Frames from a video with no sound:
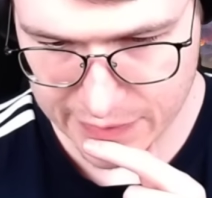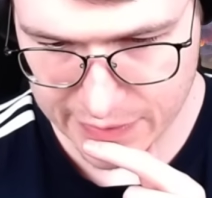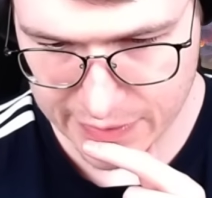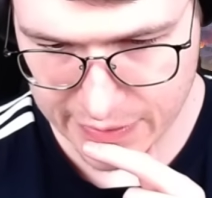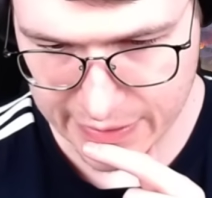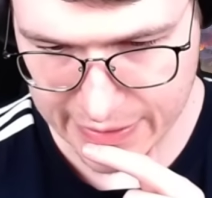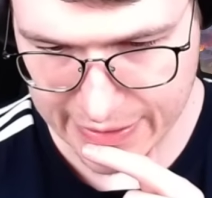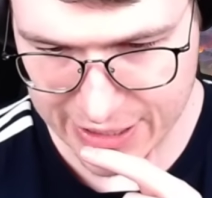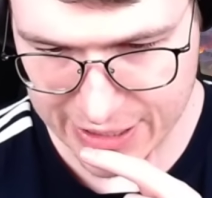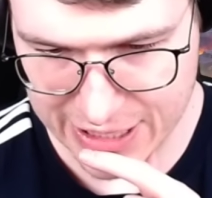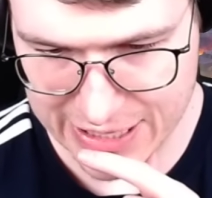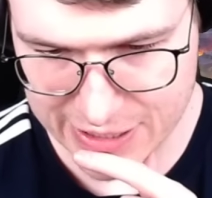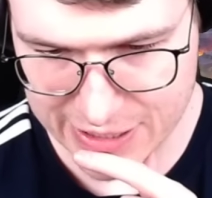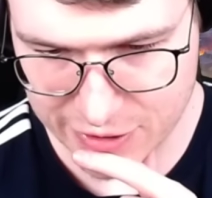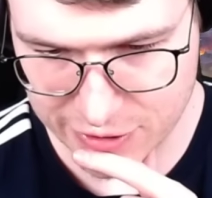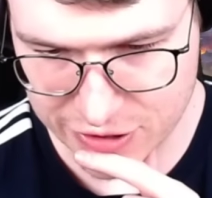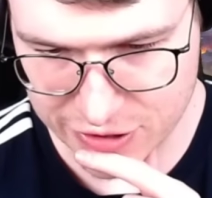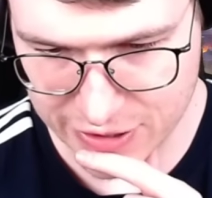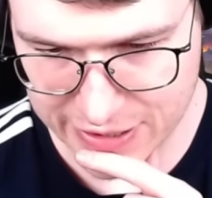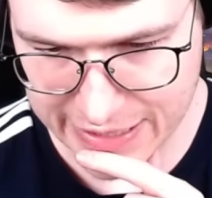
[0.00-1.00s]
Can I get a good
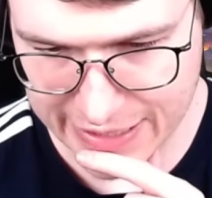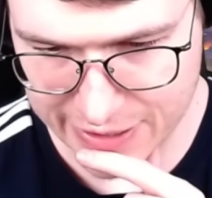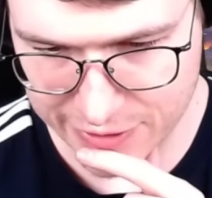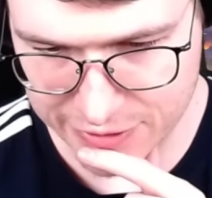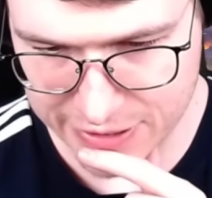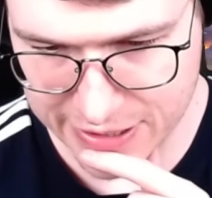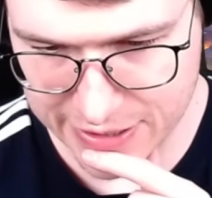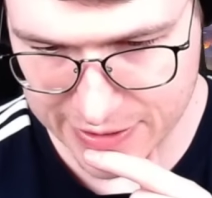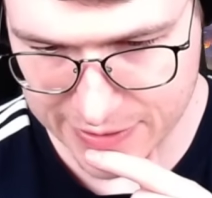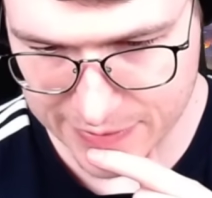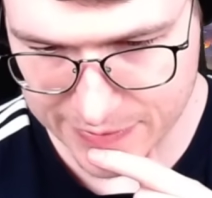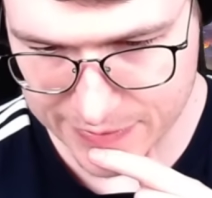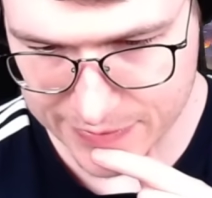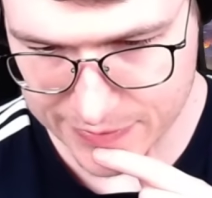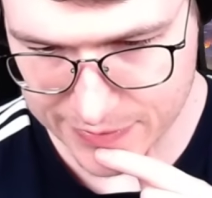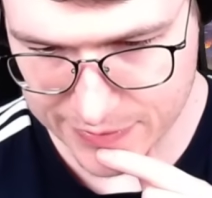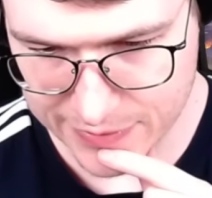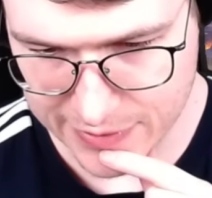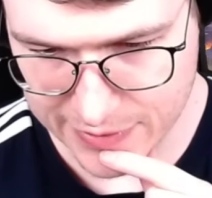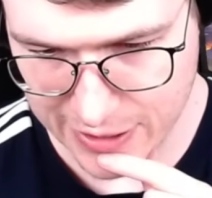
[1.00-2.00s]
tornado here?
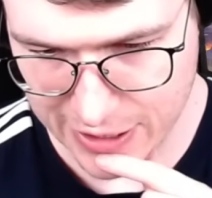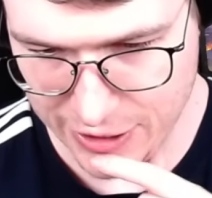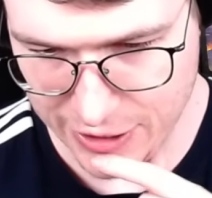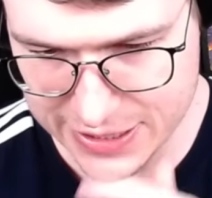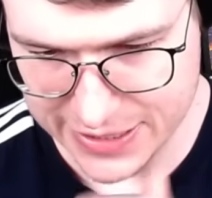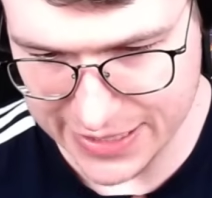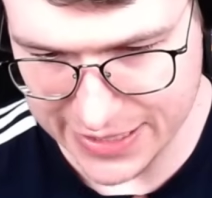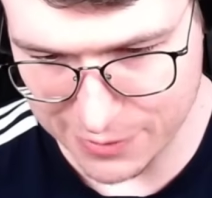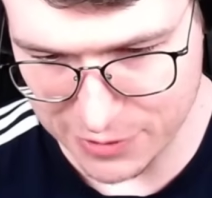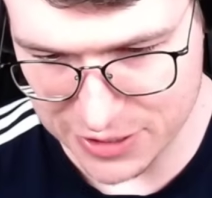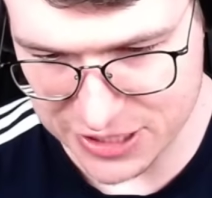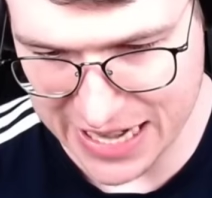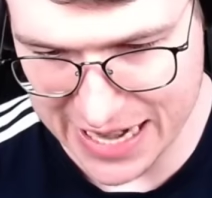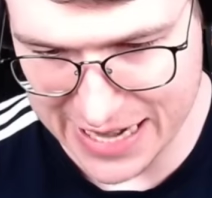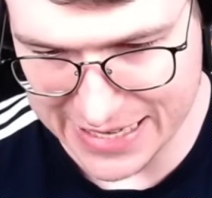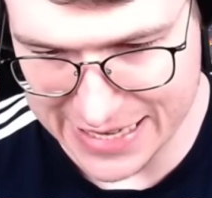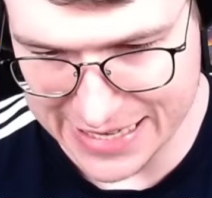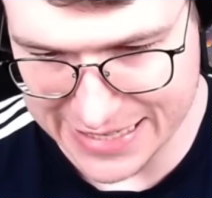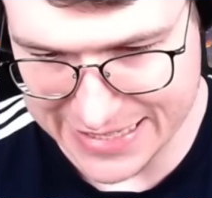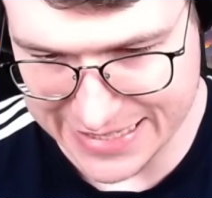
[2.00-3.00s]
Honestly, that was an
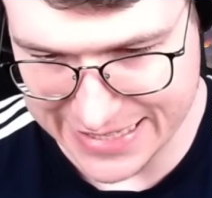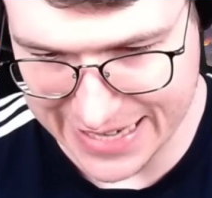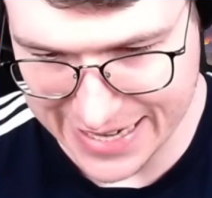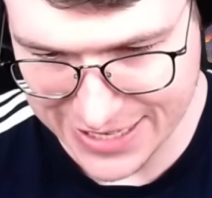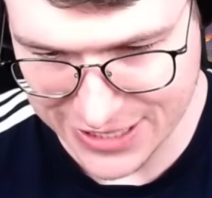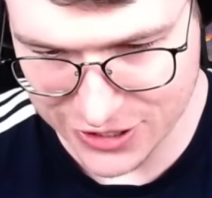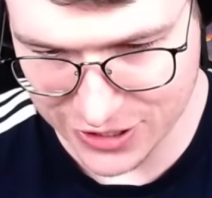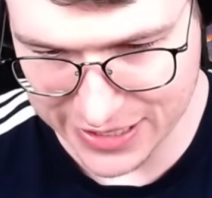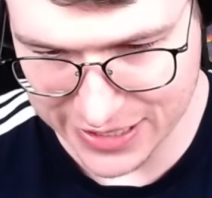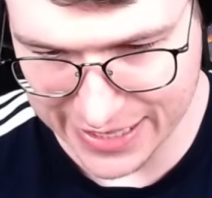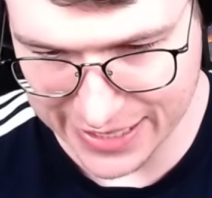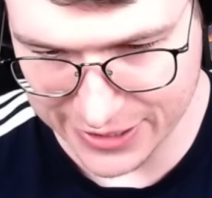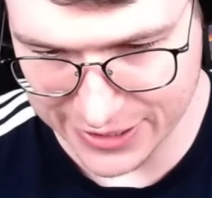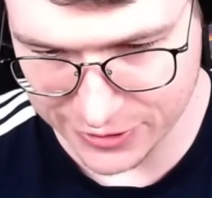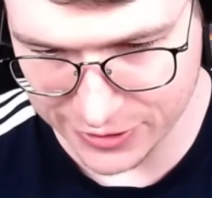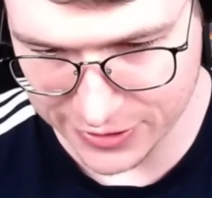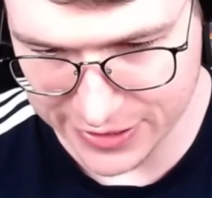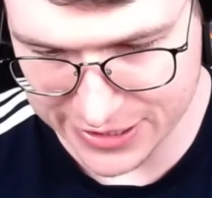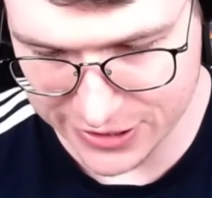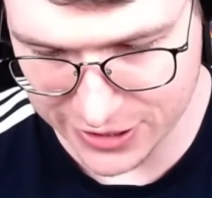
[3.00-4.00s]
insane tornado.
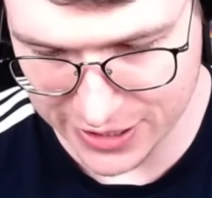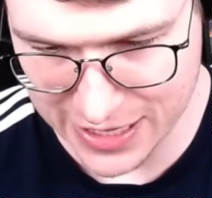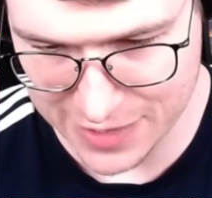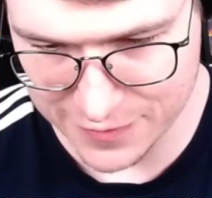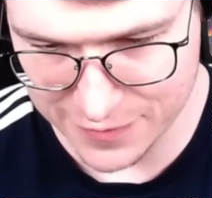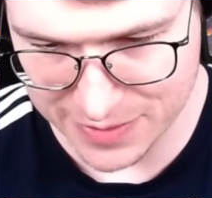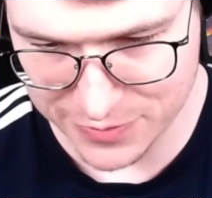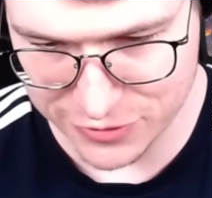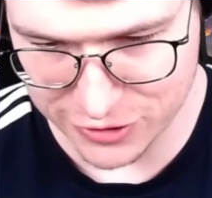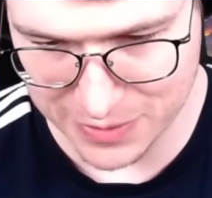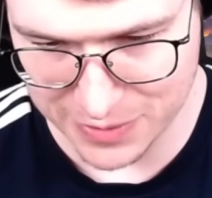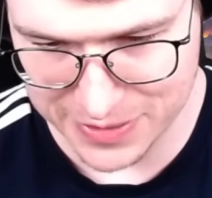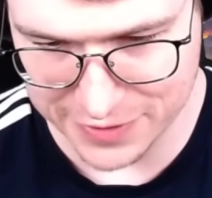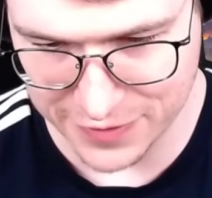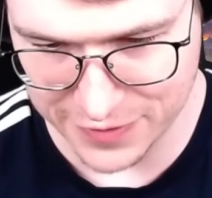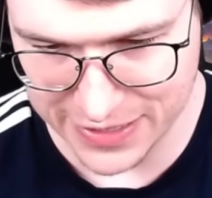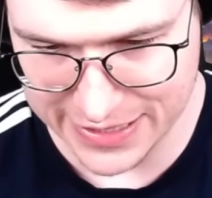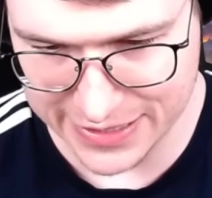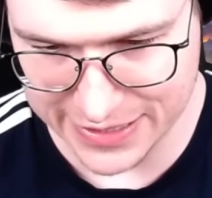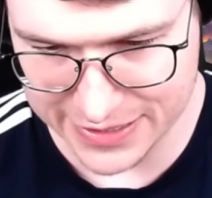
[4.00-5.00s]
He's gonna have some trouble
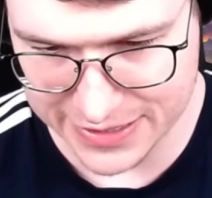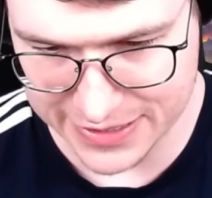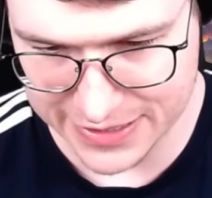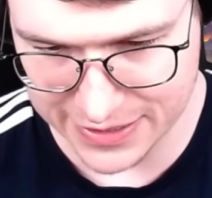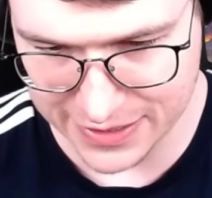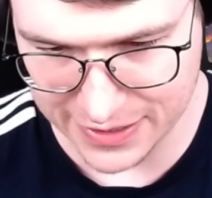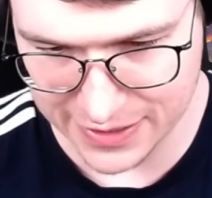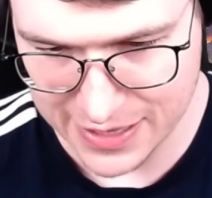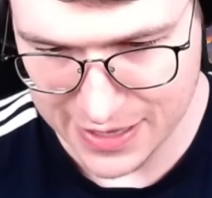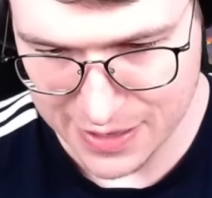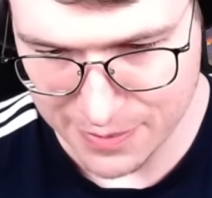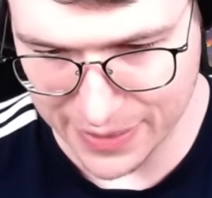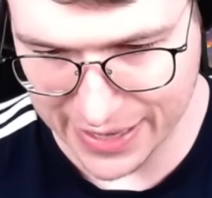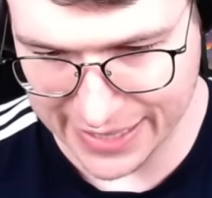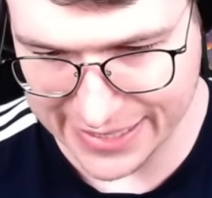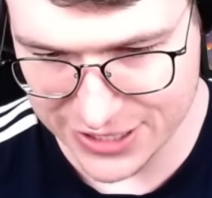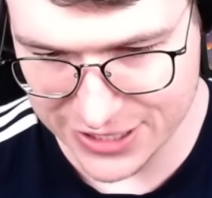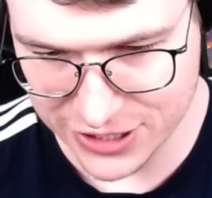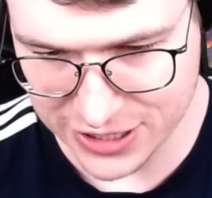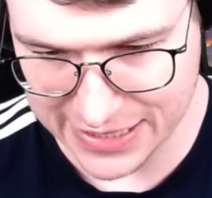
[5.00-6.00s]
defending this still. Mine
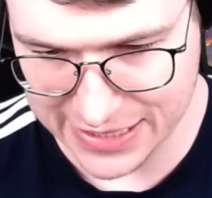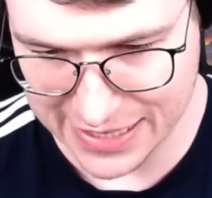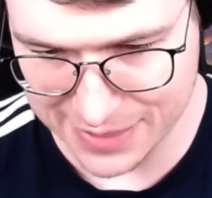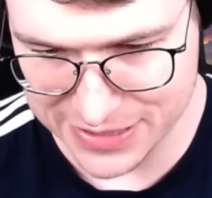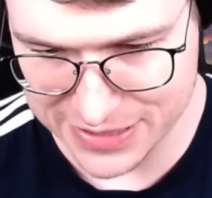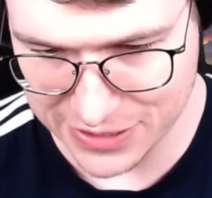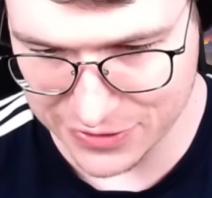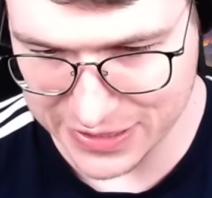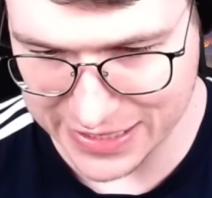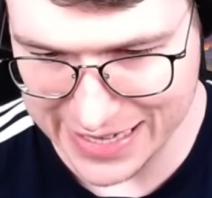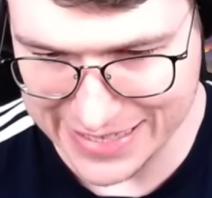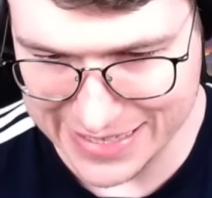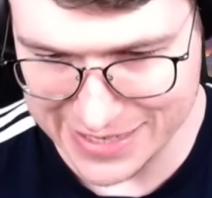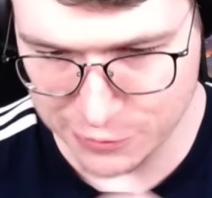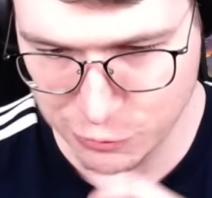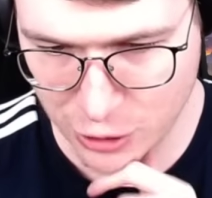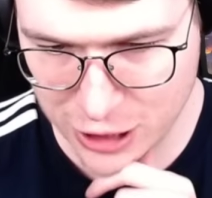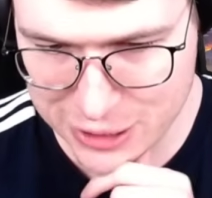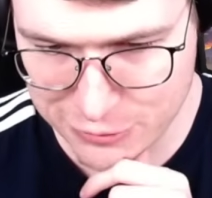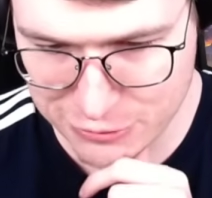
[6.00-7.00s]
is gonna come down late. The
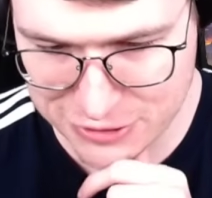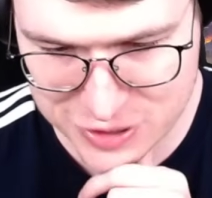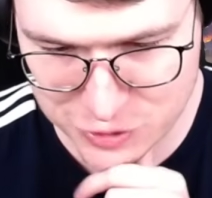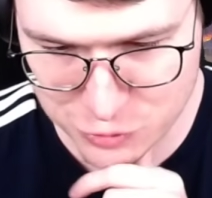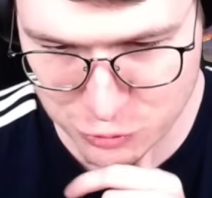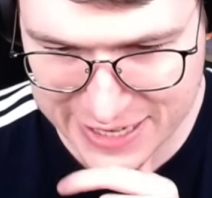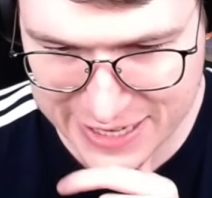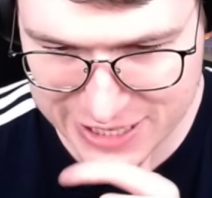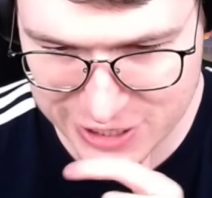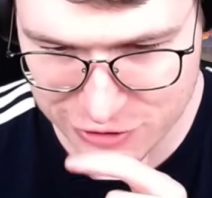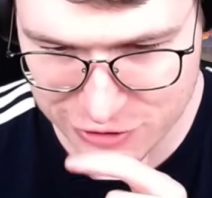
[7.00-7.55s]
Rocket was way too